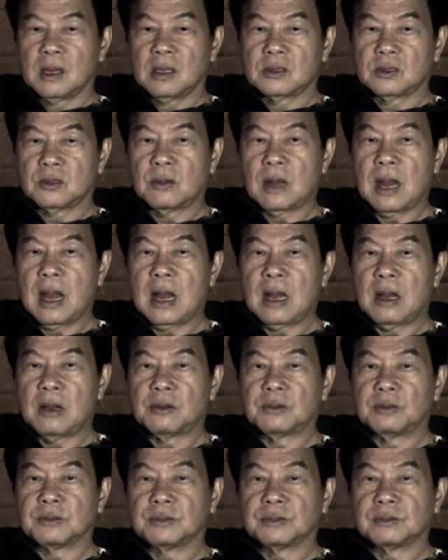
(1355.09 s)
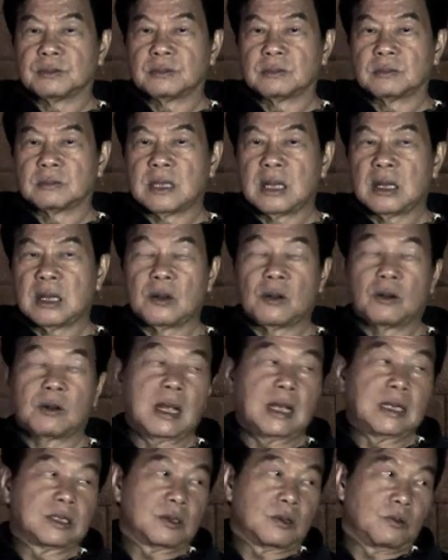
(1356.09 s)
So now they know
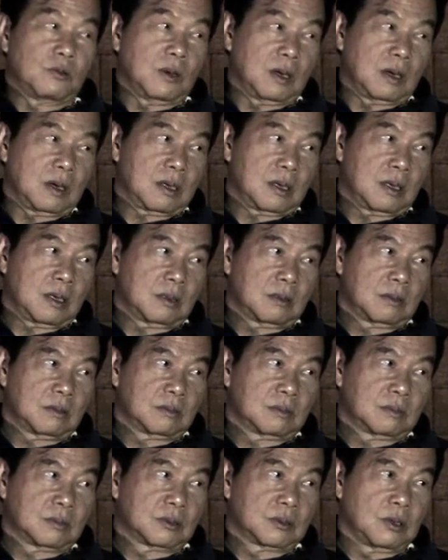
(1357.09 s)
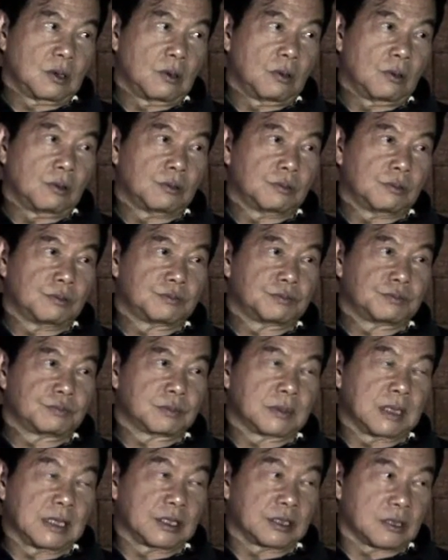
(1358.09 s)
that it don't work. So
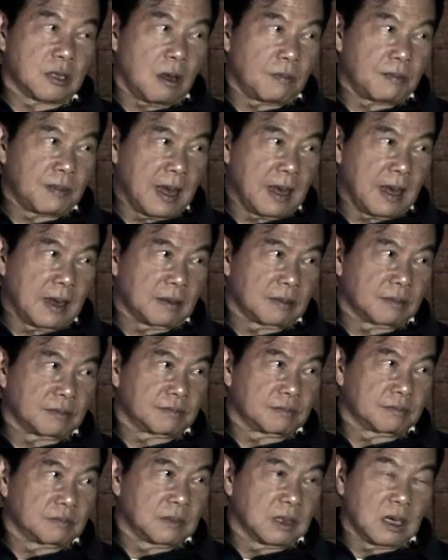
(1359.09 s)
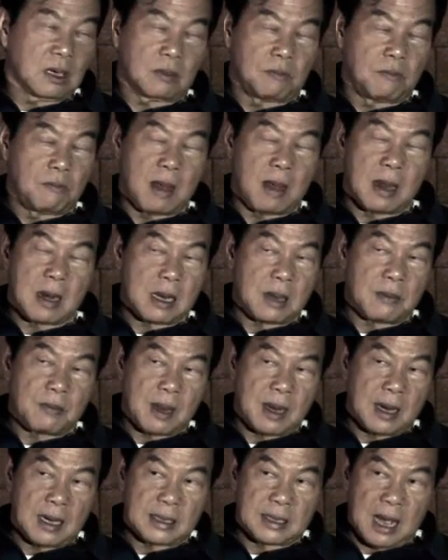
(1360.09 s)
they stop that. Because
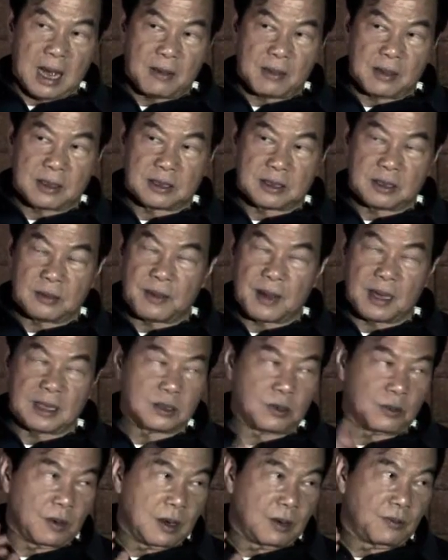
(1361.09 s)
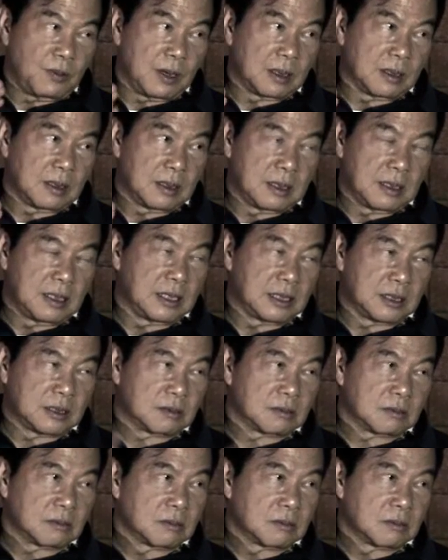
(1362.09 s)
many Tao masters pass away with this,